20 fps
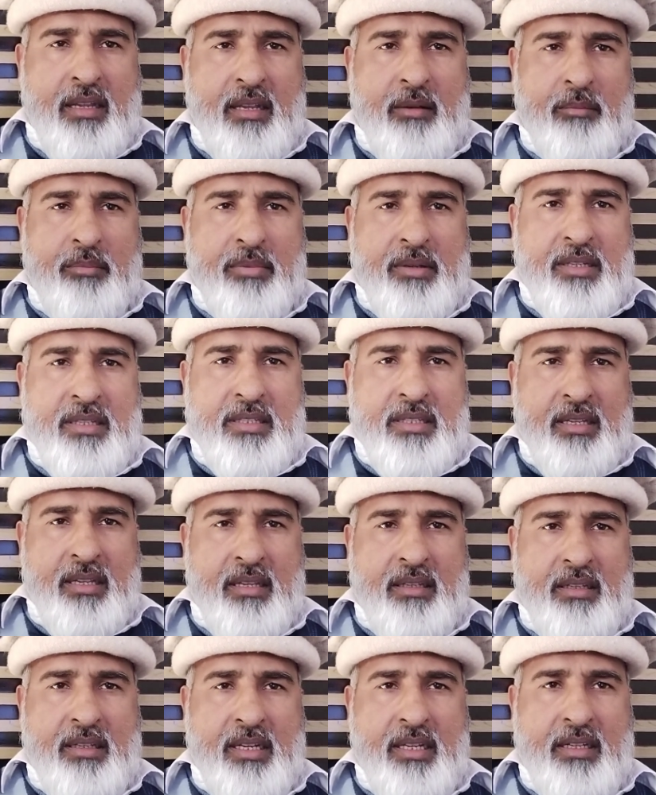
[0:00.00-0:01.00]
please
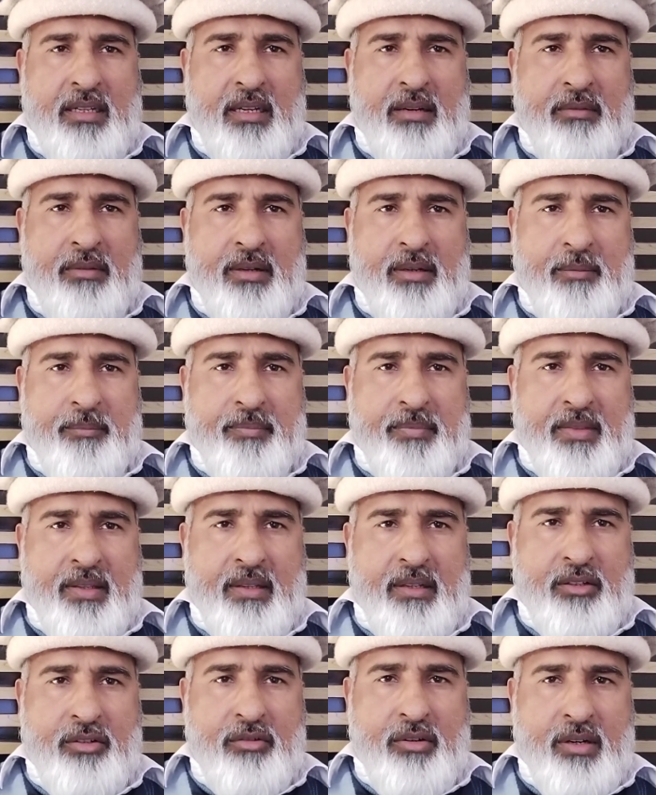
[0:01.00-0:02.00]
click our
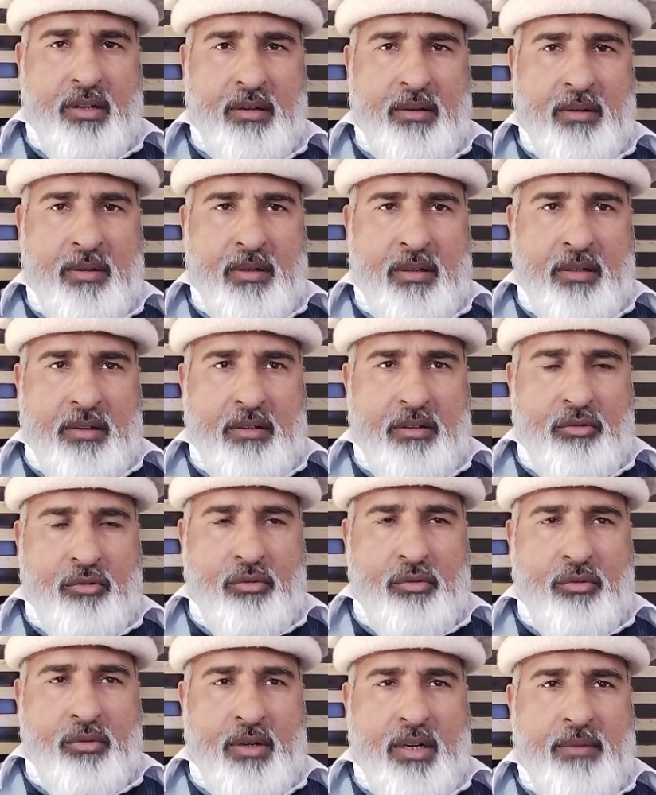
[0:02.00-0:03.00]
your
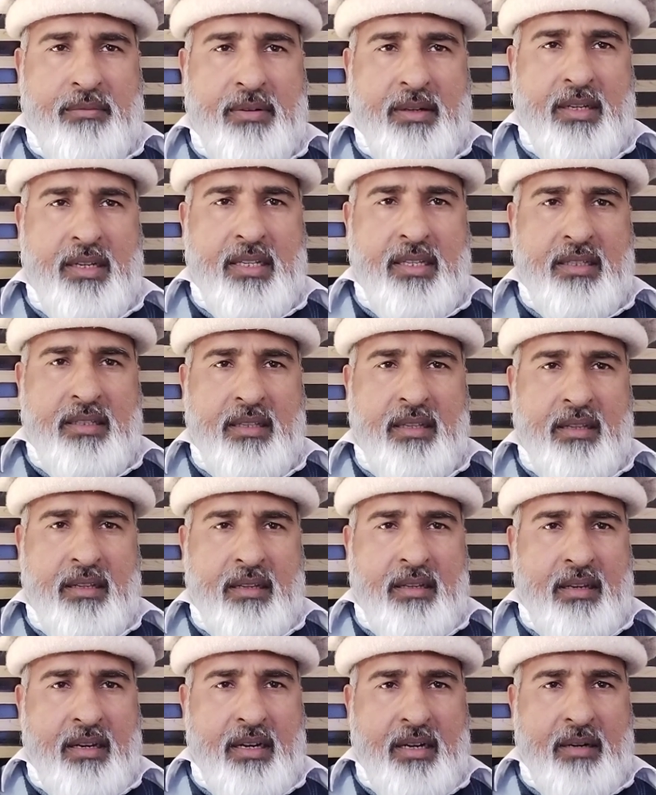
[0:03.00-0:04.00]
to refer link
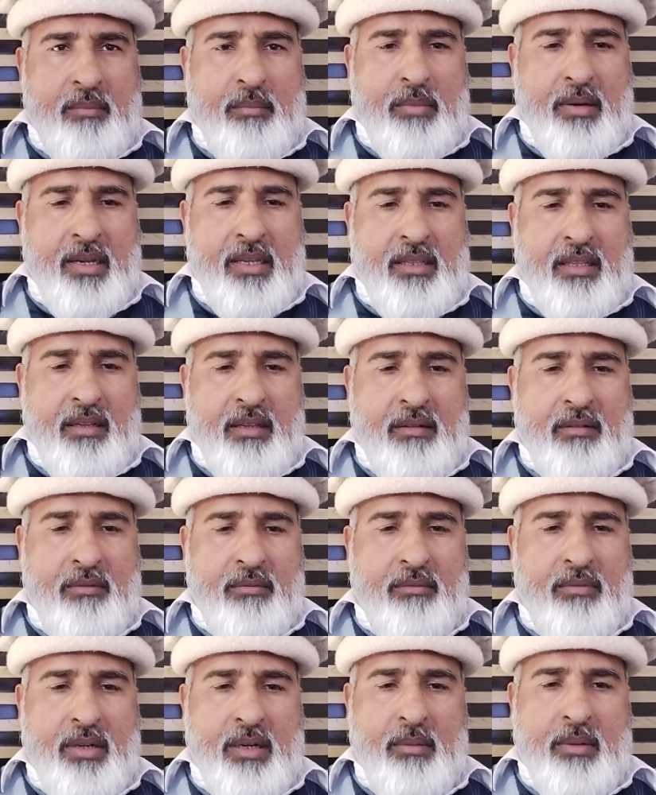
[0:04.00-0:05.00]
and buy the
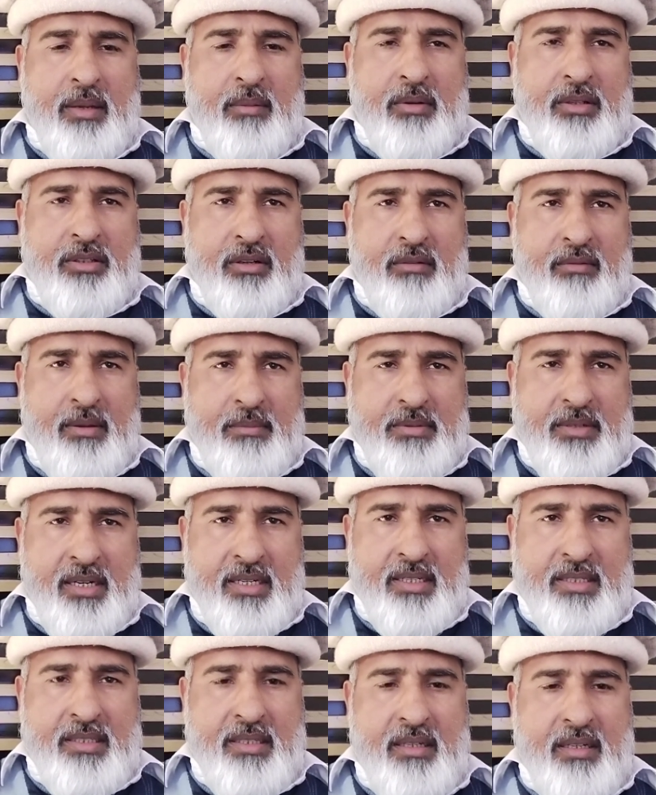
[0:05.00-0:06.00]
from Amazon
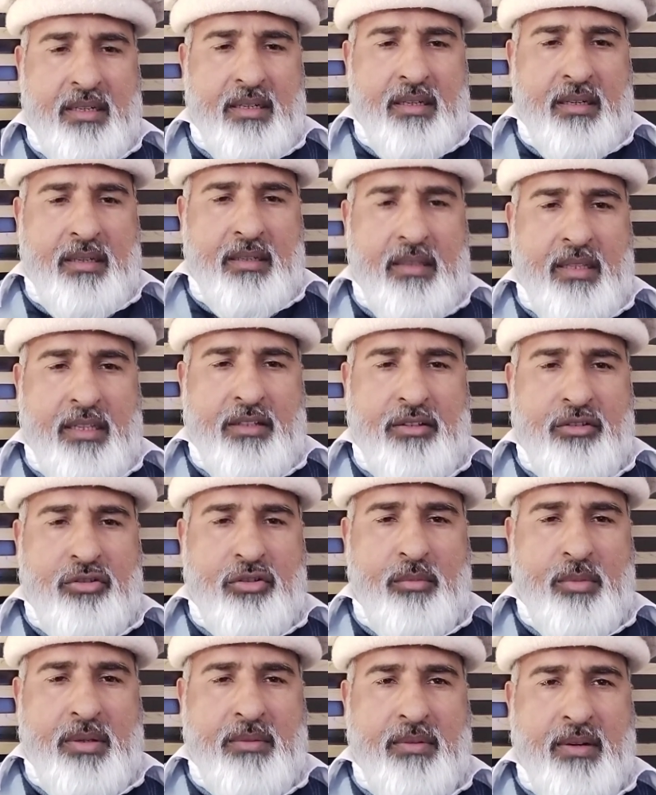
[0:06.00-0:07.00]
websites. Thank you
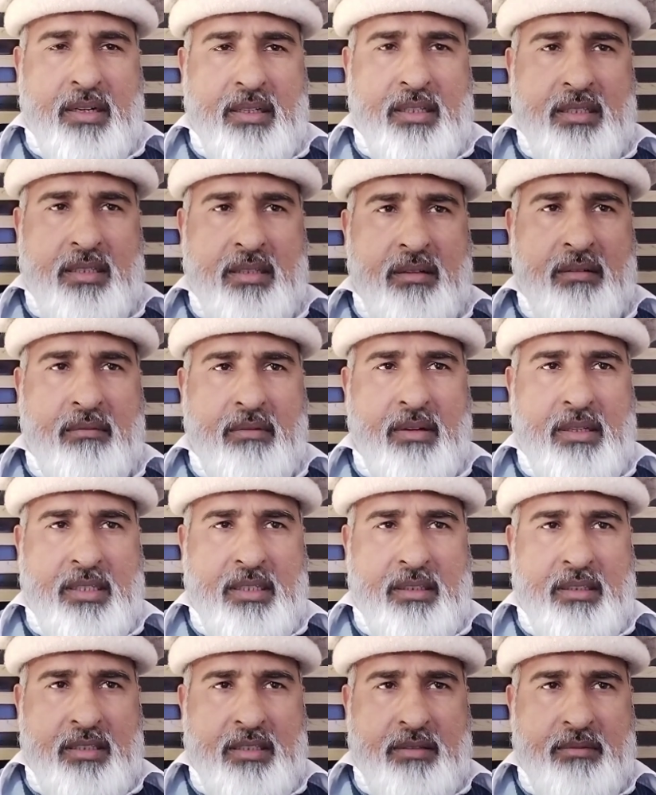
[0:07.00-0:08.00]
so much for this
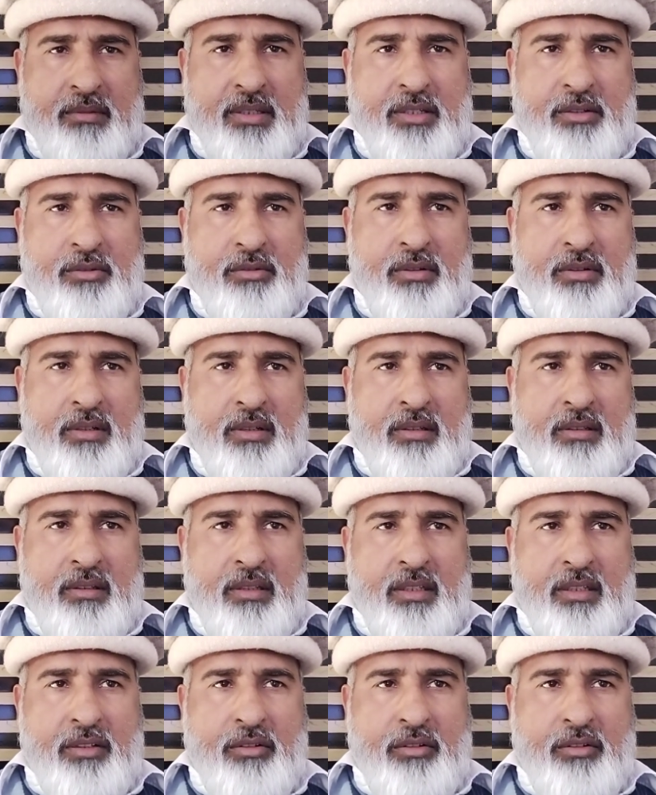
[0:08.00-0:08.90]
watching this video. Thank